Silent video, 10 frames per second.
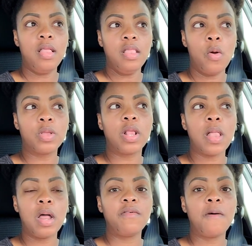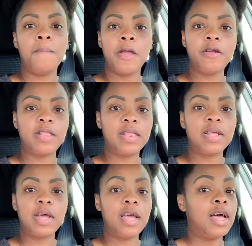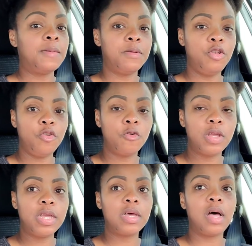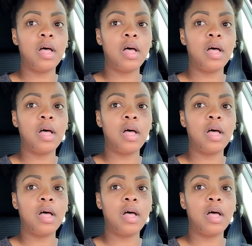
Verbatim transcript: there was a lot of comparison that I had been doing,